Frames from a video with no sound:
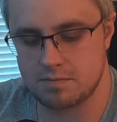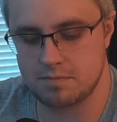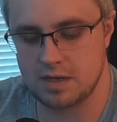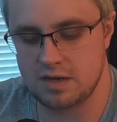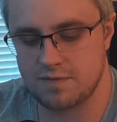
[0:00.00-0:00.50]

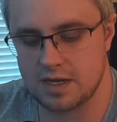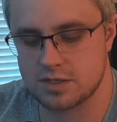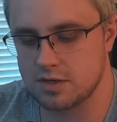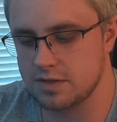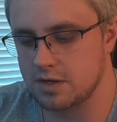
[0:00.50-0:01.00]

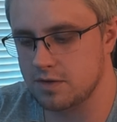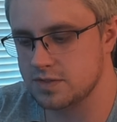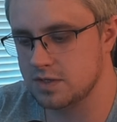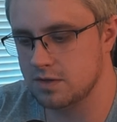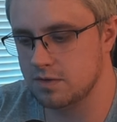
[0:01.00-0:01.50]
manufacturer, and then
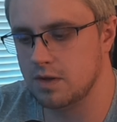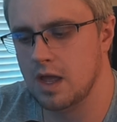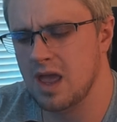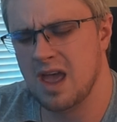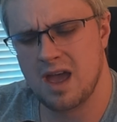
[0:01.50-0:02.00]
also
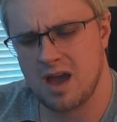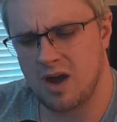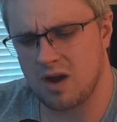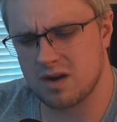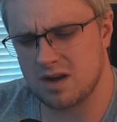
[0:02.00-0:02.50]

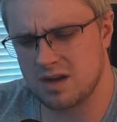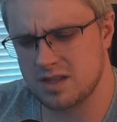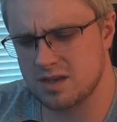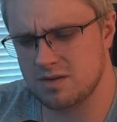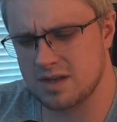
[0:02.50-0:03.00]
Heart
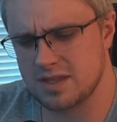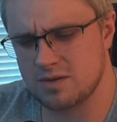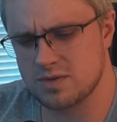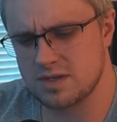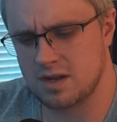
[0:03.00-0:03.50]
Audio, I think
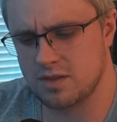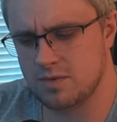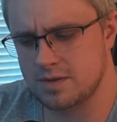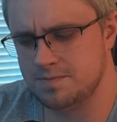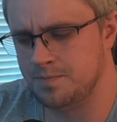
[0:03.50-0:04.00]
was another
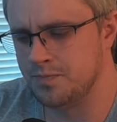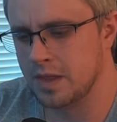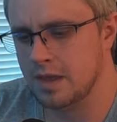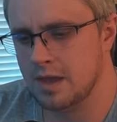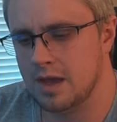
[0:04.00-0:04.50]
one.
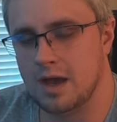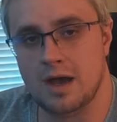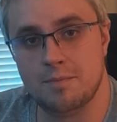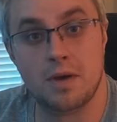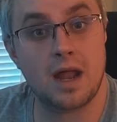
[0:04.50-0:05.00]

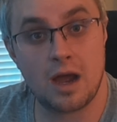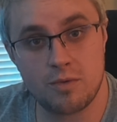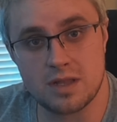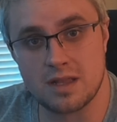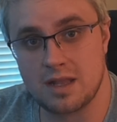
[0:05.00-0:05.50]
But I
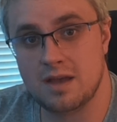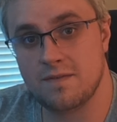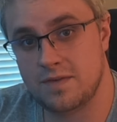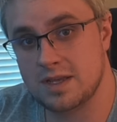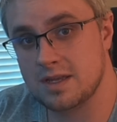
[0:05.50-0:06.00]
would
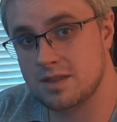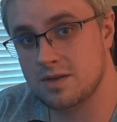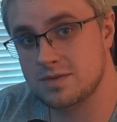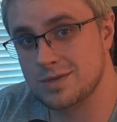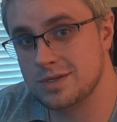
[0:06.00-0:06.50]
love to get
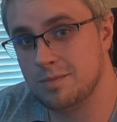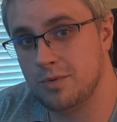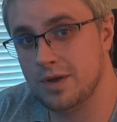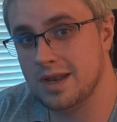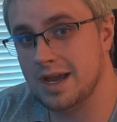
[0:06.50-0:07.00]
those at some
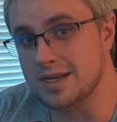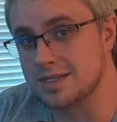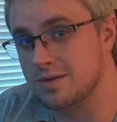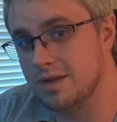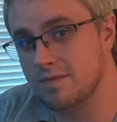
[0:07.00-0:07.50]
point. I just
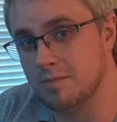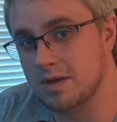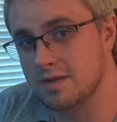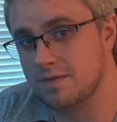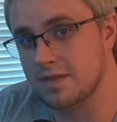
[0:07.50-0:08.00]
don't have the
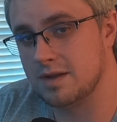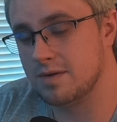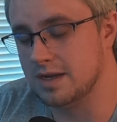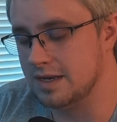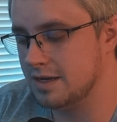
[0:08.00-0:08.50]
money for that
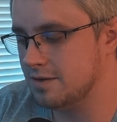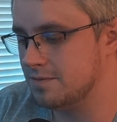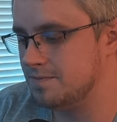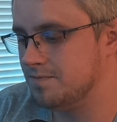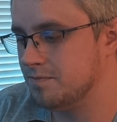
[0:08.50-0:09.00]
right
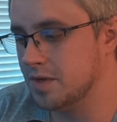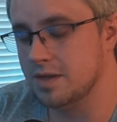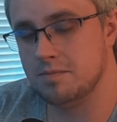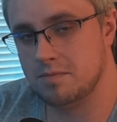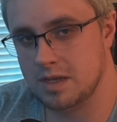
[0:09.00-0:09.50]
now.
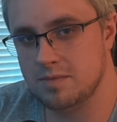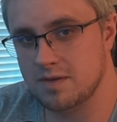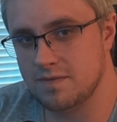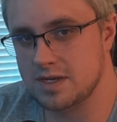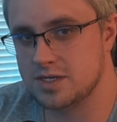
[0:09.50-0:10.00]
But maybe
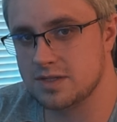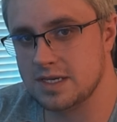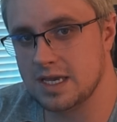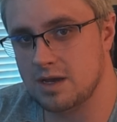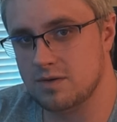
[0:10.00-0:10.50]

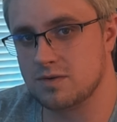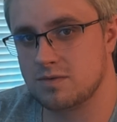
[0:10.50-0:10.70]
eventually I'll